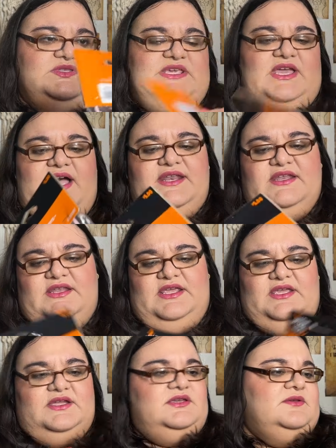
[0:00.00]
the Hyde and
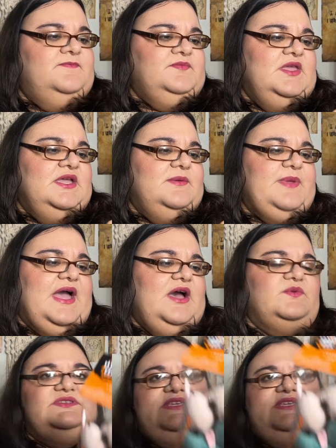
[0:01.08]
Eek Pounce